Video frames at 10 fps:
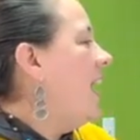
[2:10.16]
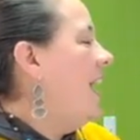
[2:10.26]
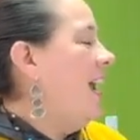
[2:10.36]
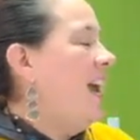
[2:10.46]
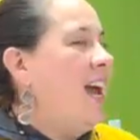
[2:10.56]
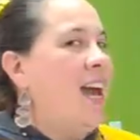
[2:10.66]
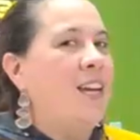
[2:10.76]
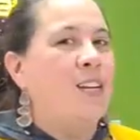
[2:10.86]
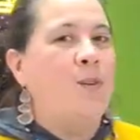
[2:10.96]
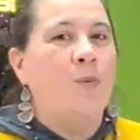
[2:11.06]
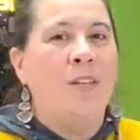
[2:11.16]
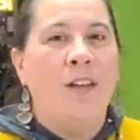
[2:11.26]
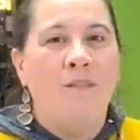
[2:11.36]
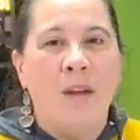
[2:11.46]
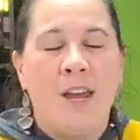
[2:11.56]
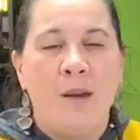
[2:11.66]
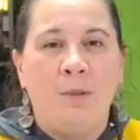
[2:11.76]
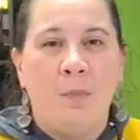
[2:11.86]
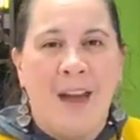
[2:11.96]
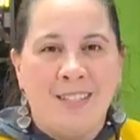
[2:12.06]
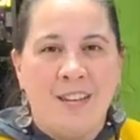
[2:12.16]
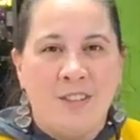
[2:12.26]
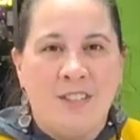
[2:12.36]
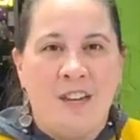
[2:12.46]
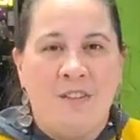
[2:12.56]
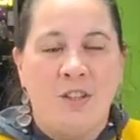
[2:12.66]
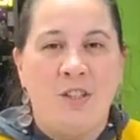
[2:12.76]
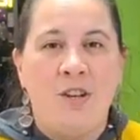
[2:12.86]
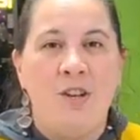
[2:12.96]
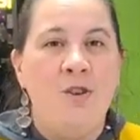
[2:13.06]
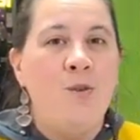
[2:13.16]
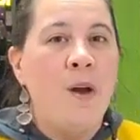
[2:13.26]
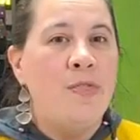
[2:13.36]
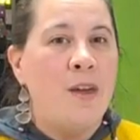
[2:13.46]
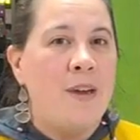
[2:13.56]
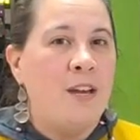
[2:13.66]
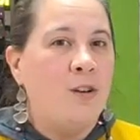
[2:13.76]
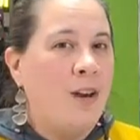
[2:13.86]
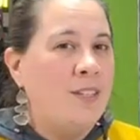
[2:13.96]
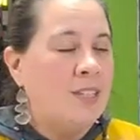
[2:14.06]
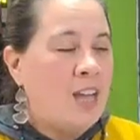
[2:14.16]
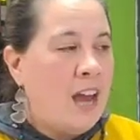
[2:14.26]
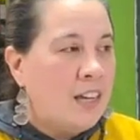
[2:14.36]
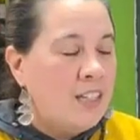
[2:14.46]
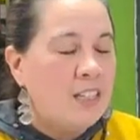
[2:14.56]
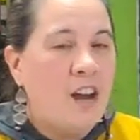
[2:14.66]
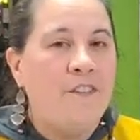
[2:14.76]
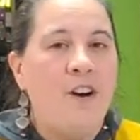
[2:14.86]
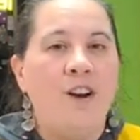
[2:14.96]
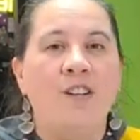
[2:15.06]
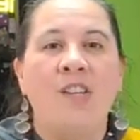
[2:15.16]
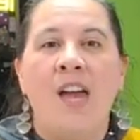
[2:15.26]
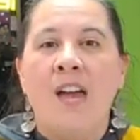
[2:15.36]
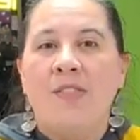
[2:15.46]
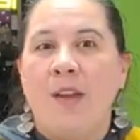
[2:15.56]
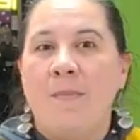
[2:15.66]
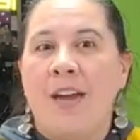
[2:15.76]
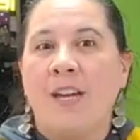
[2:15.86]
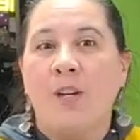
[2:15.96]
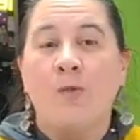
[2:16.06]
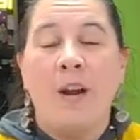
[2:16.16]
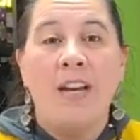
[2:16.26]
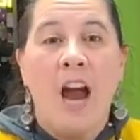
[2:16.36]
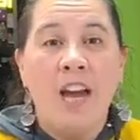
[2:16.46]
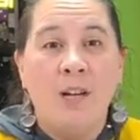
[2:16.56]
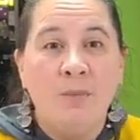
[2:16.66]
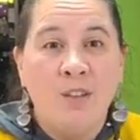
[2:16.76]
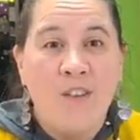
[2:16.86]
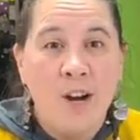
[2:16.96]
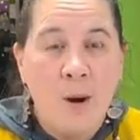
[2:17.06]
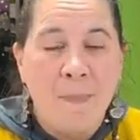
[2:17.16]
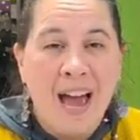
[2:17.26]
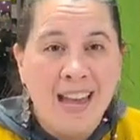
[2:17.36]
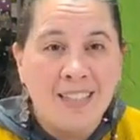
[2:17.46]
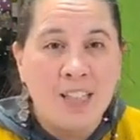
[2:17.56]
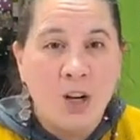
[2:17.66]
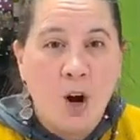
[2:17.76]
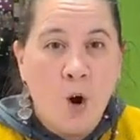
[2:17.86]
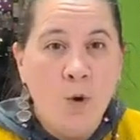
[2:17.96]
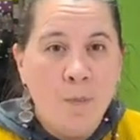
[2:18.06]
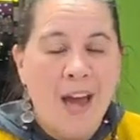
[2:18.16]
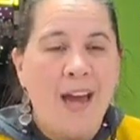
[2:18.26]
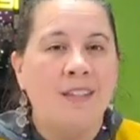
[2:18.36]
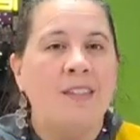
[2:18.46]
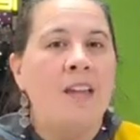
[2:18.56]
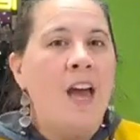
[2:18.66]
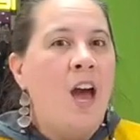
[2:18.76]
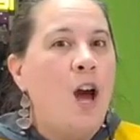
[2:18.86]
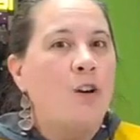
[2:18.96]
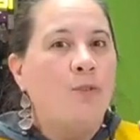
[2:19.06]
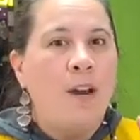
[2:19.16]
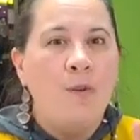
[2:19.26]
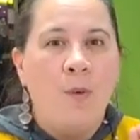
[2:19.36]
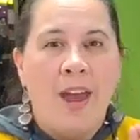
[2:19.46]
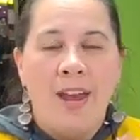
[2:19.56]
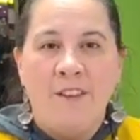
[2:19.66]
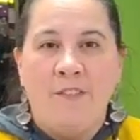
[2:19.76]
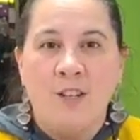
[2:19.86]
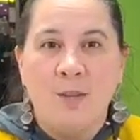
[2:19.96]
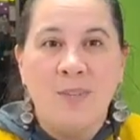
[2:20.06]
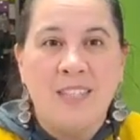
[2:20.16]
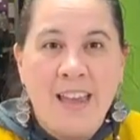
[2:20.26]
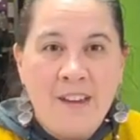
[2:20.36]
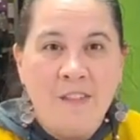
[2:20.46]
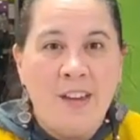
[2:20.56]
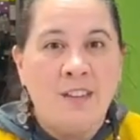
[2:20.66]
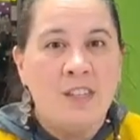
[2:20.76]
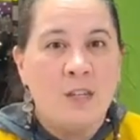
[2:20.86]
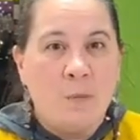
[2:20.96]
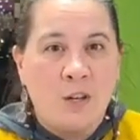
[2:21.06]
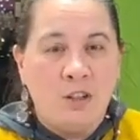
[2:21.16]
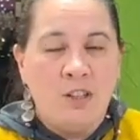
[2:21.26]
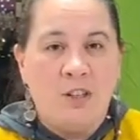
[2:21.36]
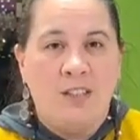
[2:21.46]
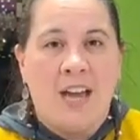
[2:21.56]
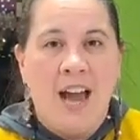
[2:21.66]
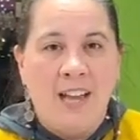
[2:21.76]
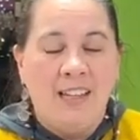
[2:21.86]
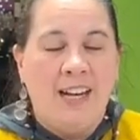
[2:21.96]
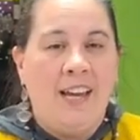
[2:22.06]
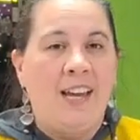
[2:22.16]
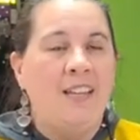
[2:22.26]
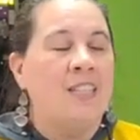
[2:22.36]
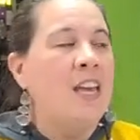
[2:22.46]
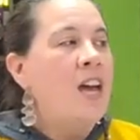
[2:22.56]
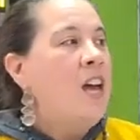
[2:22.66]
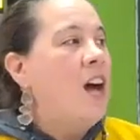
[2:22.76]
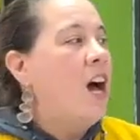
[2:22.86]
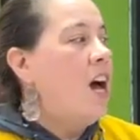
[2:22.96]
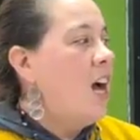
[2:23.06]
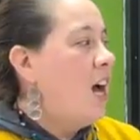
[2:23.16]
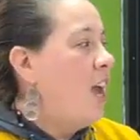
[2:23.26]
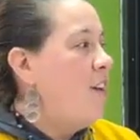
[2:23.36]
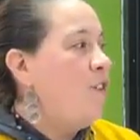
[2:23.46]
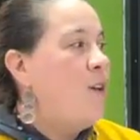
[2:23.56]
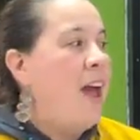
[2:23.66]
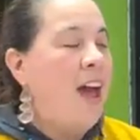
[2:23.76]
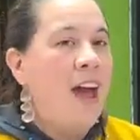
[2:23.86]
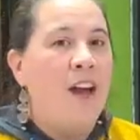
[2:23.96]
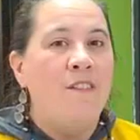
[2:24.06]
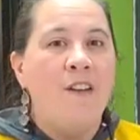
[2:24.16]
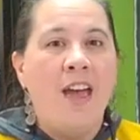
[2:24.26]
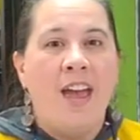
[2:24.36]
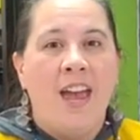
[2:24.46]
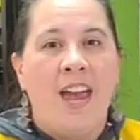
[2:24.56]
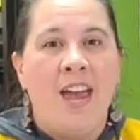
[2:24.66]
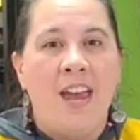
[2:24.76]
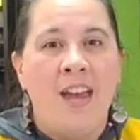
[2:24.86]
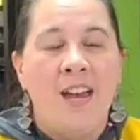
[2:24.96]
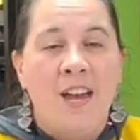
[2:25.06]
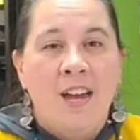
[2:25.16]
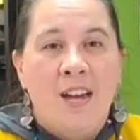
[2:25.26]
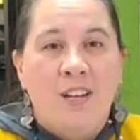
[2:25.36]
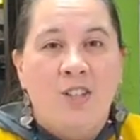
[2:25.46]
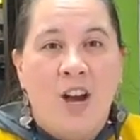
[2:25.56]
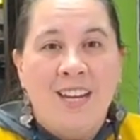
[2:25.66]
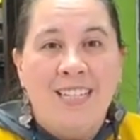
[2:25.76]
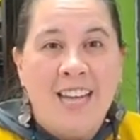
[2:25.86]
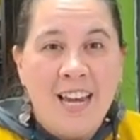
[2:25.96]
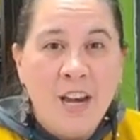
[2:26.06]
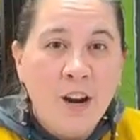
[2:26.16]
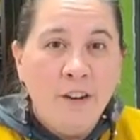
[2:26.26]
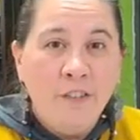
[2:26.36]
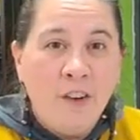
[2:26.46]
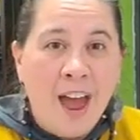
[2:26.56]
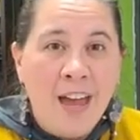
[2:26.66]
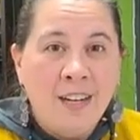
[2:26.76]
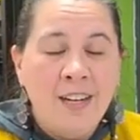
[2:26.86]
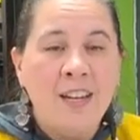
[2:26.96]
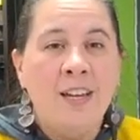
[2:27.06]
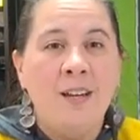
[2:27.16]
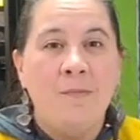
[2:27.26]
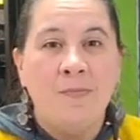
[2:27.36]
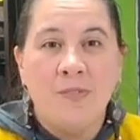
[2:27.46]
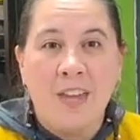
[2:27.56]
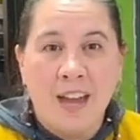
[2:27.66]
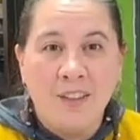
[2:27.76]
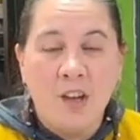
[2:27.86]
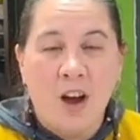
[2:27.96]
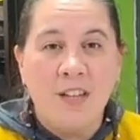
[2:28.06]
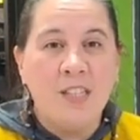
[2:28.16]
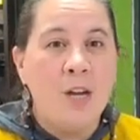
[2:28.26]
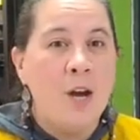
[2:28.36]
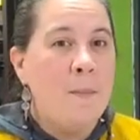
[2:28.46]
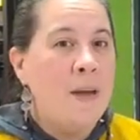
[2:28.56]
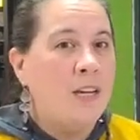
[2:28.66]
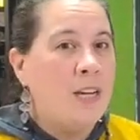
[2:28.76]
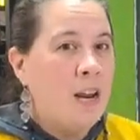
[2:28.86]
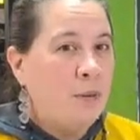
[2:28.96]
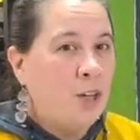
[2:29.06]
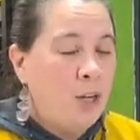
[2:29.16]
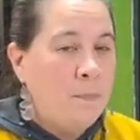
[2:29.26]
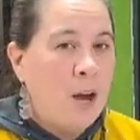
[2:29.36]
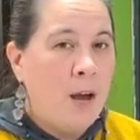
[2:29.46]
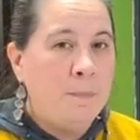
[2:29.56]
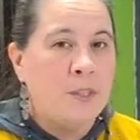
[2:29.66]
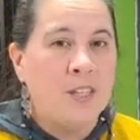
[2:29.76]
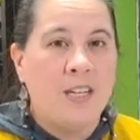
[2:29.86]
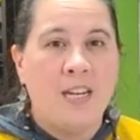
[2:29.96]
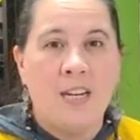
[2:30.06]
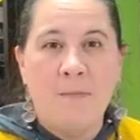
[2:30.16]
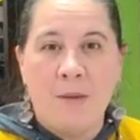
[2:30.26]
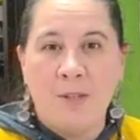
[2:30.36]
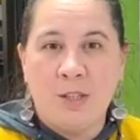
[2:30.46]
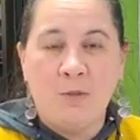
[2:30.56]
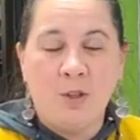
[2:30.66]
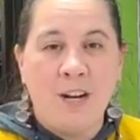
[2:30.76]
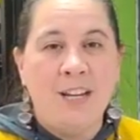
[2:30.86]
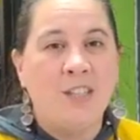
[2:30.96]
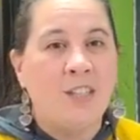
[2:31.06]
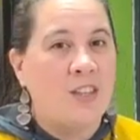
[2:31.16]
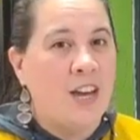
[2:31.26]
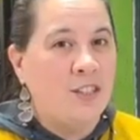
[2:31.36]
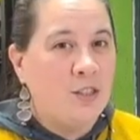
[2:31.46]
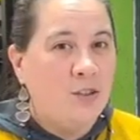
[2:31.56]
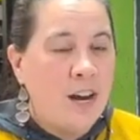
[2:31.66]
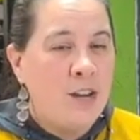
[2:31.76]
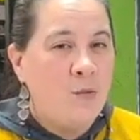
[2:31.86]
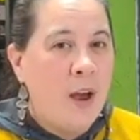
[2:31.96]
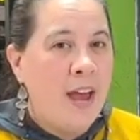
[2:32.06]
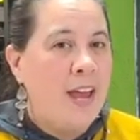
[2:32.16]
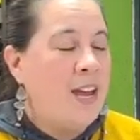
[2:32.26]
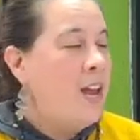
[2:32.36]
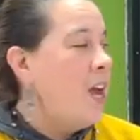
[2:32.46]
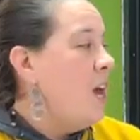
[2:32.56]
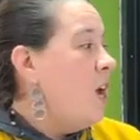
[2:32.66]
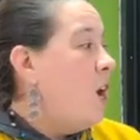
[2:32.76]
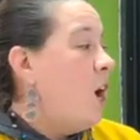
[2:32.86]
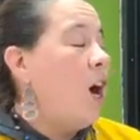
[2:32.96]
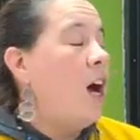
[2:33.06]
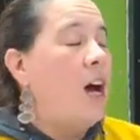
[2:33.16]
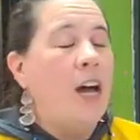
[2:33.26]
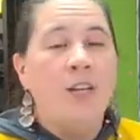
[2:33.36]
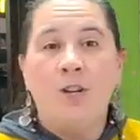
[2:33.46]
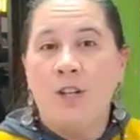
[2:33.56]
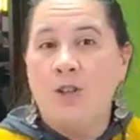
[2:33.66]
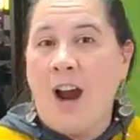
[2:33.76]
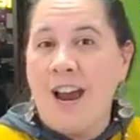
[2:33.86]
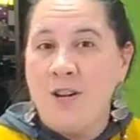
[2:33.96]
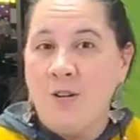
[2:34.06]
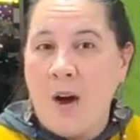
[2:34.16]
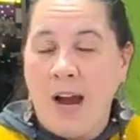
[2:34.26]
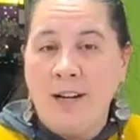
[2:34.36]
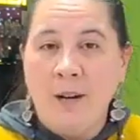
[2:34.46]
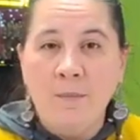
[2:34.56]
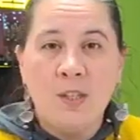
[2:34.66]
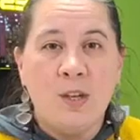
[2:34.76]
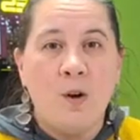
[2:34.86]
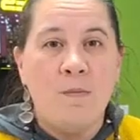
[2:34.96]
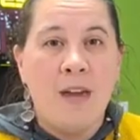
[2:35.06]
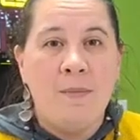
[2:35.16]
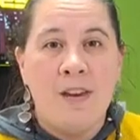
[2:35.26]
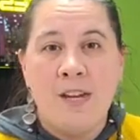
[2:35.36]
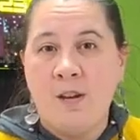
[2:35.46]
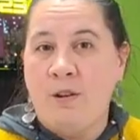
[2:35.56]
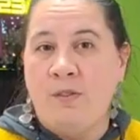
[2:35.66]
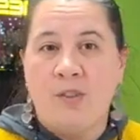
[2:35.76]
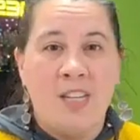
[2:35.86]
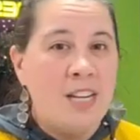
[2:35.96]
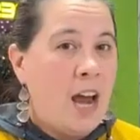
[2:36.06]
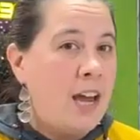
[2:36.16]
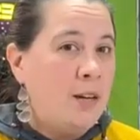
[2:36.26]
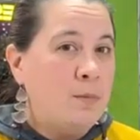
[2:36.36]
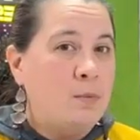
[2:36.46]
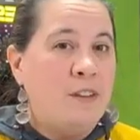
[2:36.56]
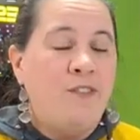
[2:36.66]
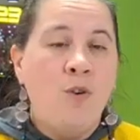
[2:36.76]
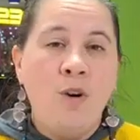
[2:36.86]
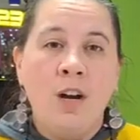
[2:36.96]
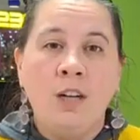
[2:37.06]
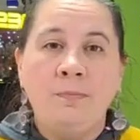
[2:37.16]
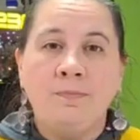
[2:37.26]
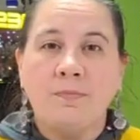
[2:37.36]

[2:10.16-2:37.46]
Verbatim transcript: and we love being able to pass on the savings to you. They make great stocking stuffers. They make great items for your pets, your own pets, a great way for some savings, especially during the holidays. Uh, if you have a doggy daycare friend, that's awesome. Neighborhood pups that need maybe some treats, that's a great way. Uh, you could try new items. So maybe you've seen items before